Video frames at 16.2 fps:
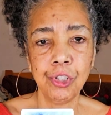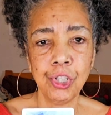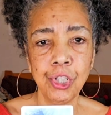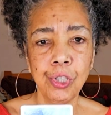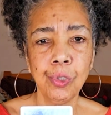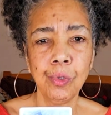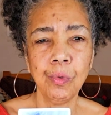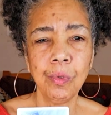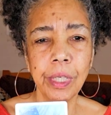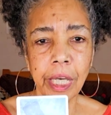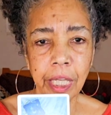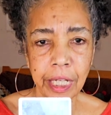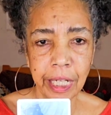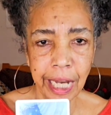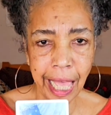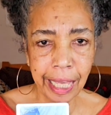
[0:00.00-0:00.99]
to
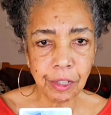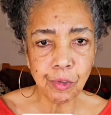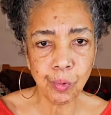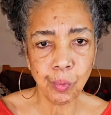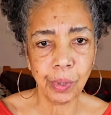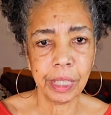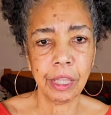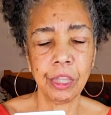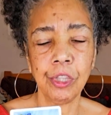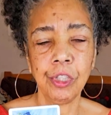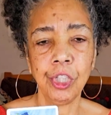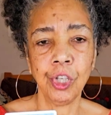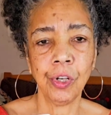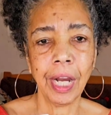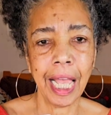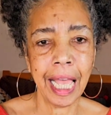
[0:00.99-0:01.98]
connect with
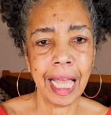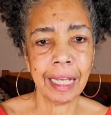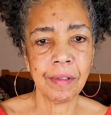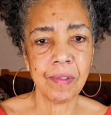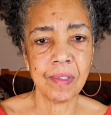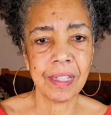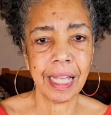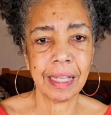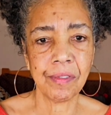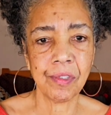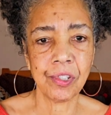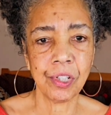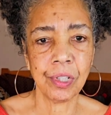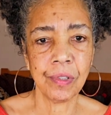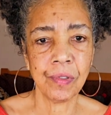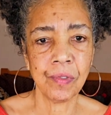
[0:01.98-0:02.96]
your
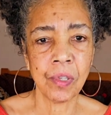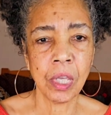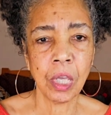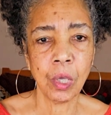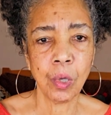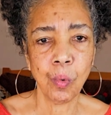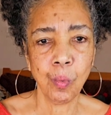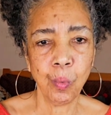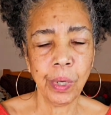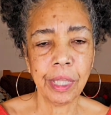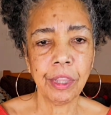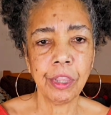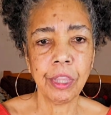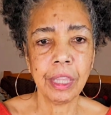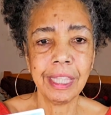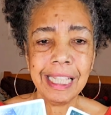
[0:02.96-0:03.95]
ancestors,
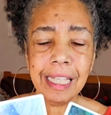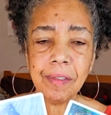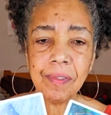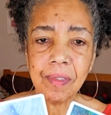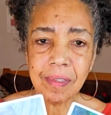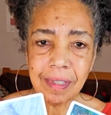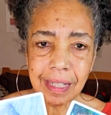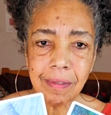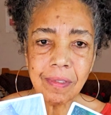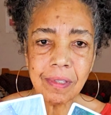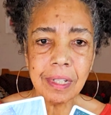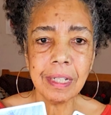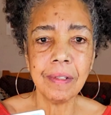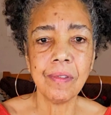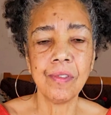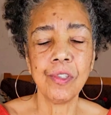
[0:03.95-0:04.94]
with the
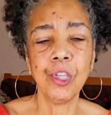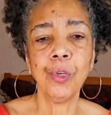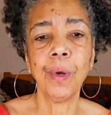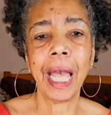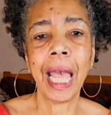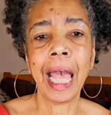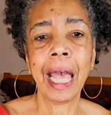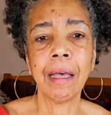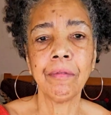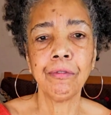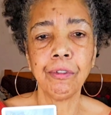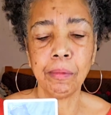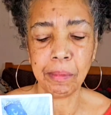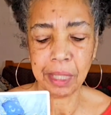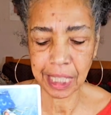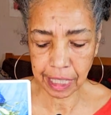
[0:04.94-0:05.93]
assistance you have
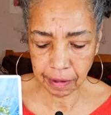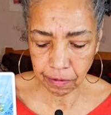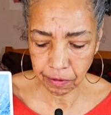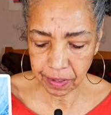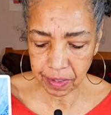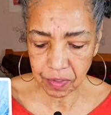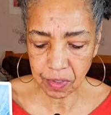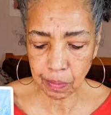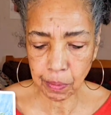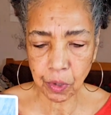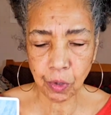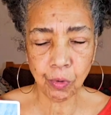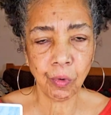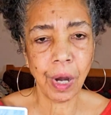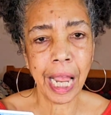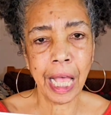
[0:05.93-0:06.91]
from the
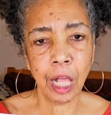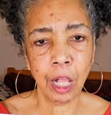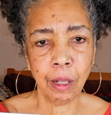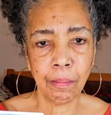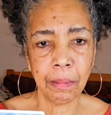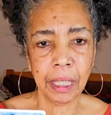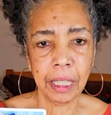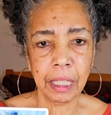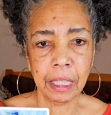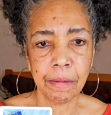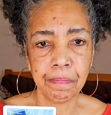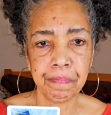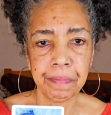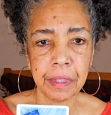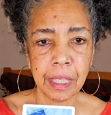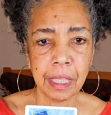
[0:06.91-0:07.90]
invisible realm.
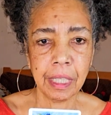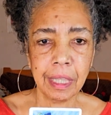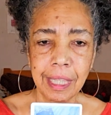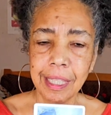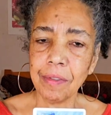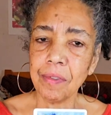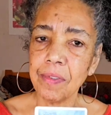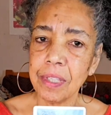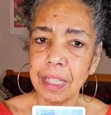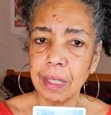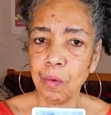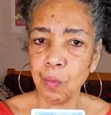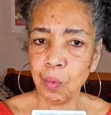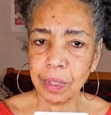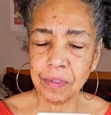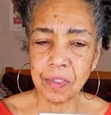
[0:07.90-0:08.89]
This
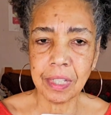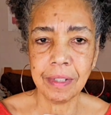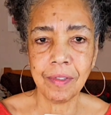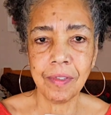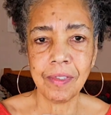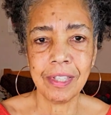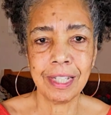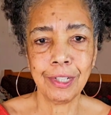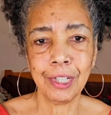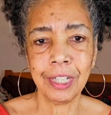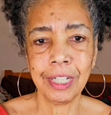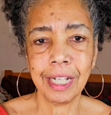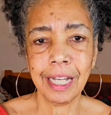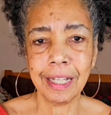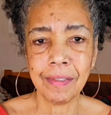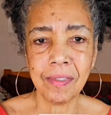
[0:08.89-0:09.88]
was
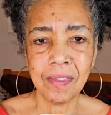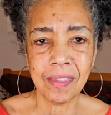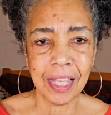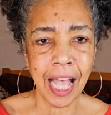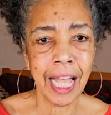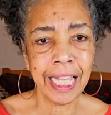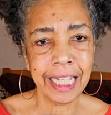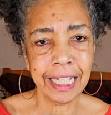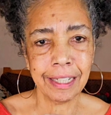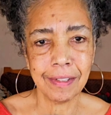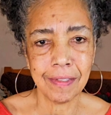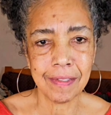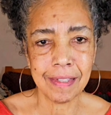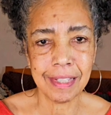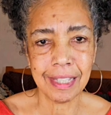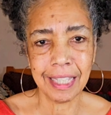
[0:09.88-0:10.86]
considered a
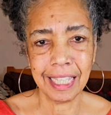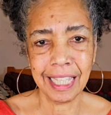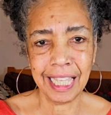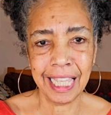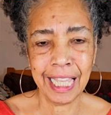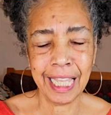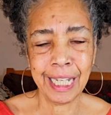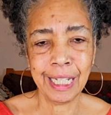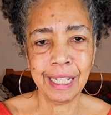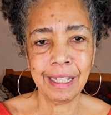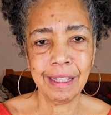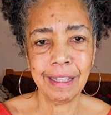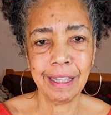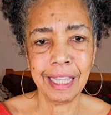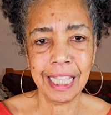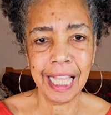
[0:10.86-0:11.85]
science
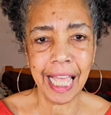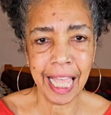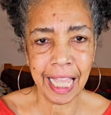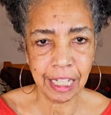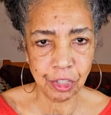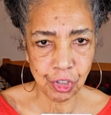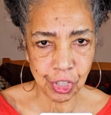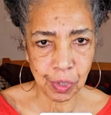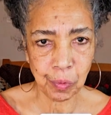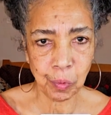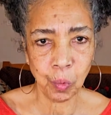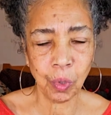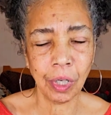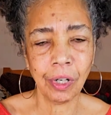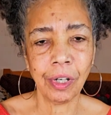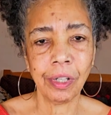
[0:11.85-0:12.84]
in the ancient
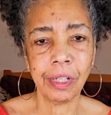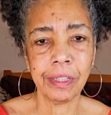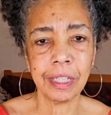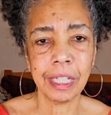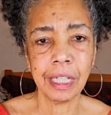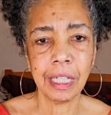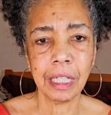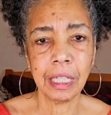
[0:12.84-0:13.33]
world.